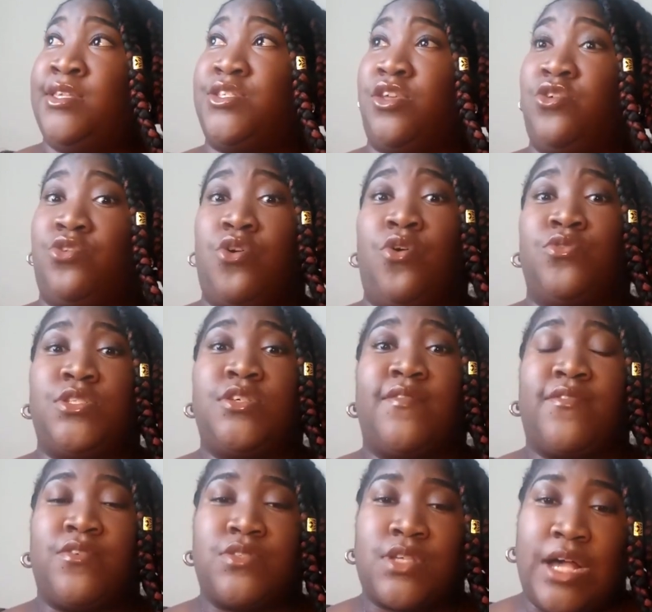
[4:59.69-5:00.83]
So you go to your
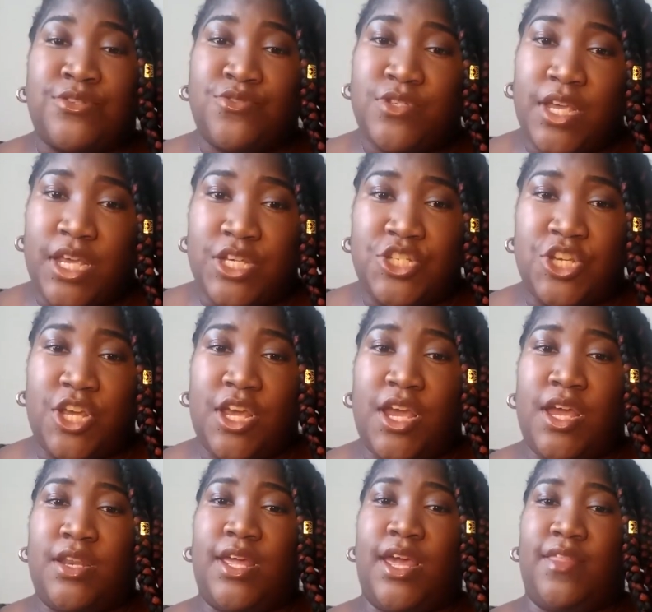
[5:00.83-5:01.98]
first
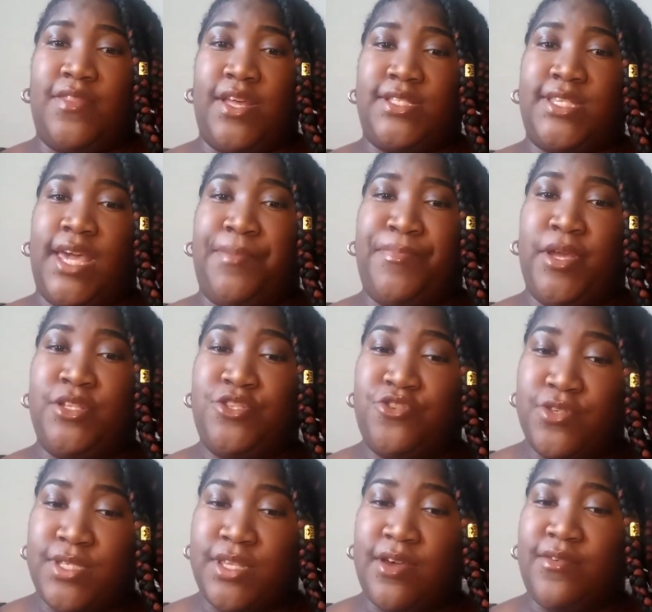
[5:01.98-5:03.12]
consultation, and they take
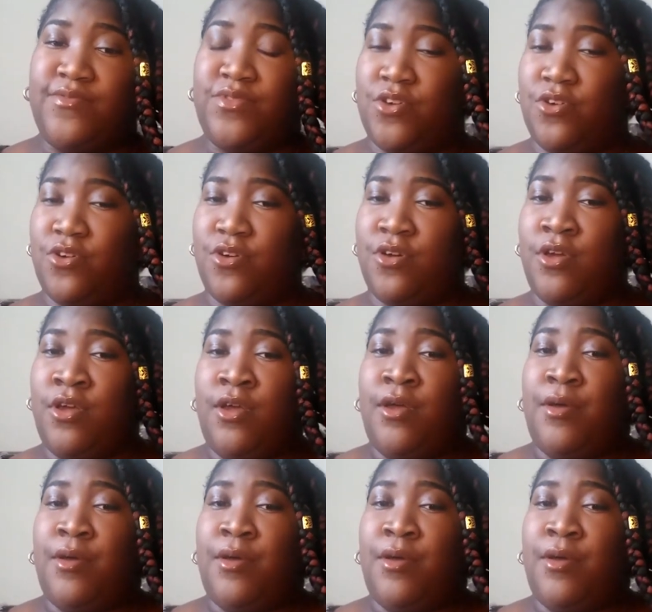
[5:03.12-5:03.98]
pictures of your